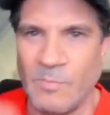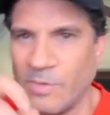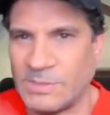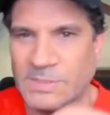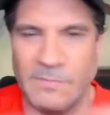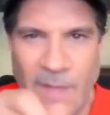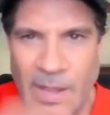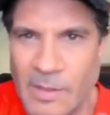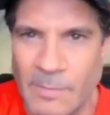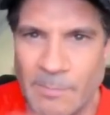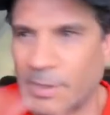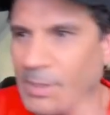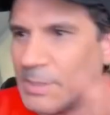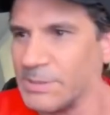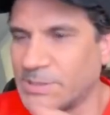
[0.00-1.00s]

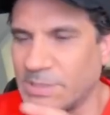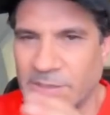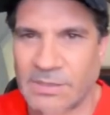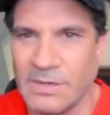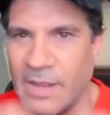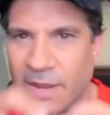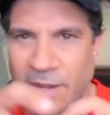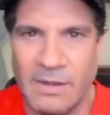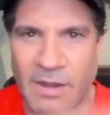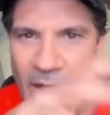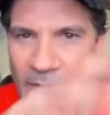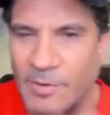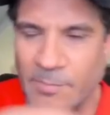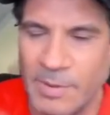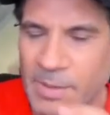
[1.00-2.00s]
developers and
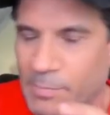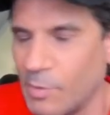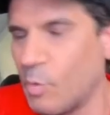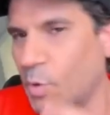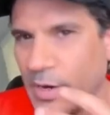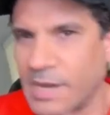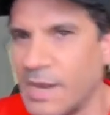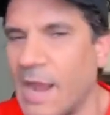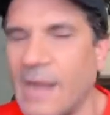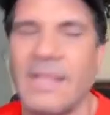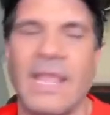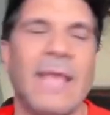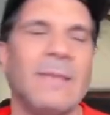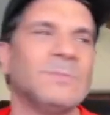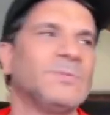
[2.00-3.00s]
other people working on
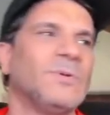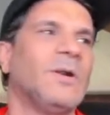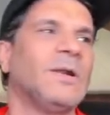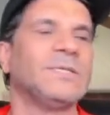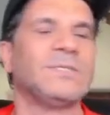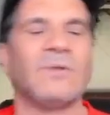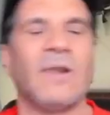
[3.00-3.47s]
games for us,